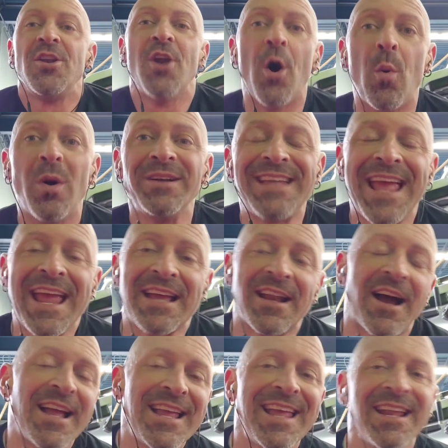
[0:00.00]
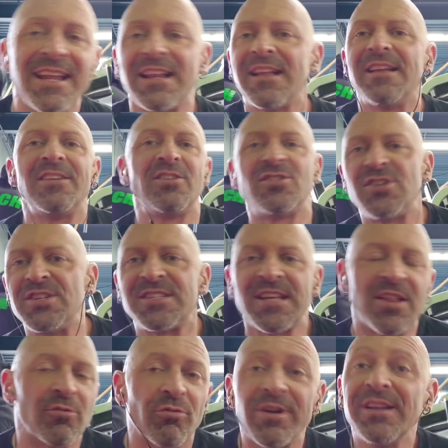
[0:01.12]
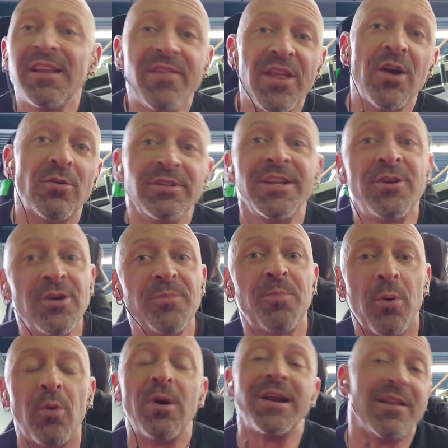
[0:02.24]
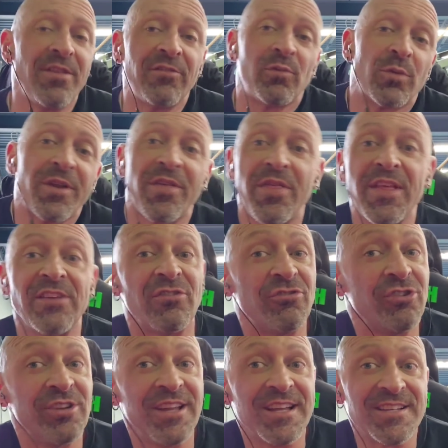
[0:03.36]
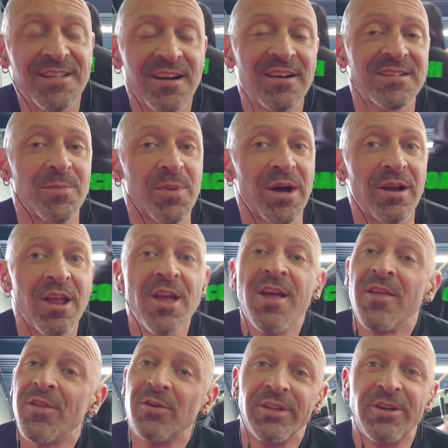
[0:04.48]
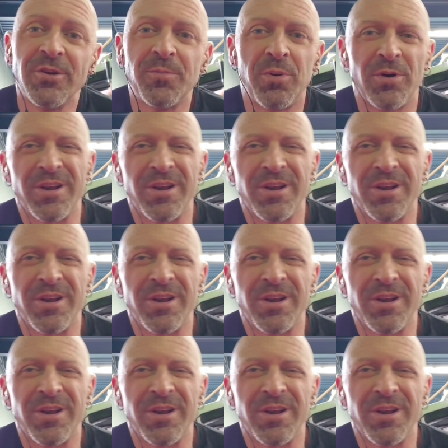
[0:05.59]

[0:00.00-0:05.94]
No one can. I get it. She said the really the only good point, and this is one of the things that Jillian talks about, the only good